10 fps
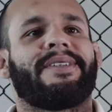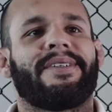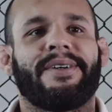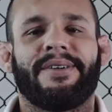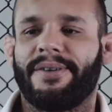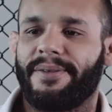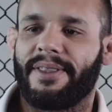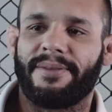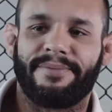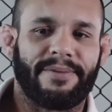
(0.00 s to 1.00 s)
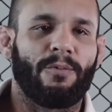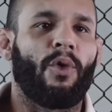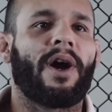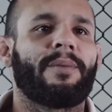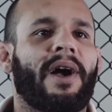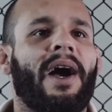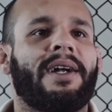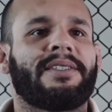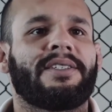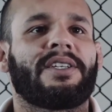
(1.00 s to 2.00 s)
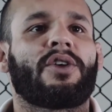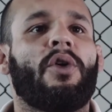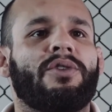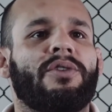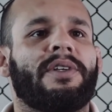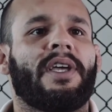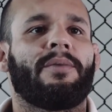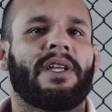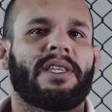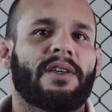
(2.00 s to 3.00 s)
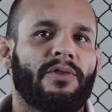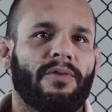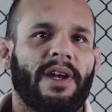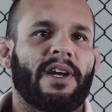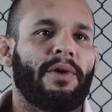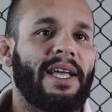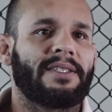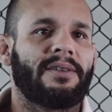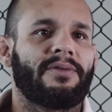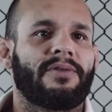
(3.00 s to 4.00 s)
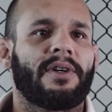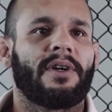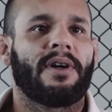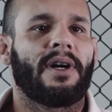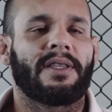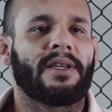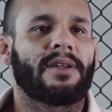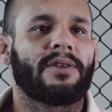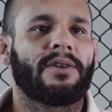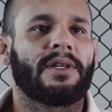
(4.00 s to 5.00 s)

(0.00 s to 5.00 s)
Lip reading: you know, warm guards, and just hold over there. But I think if you're very aggressive, I think, you know,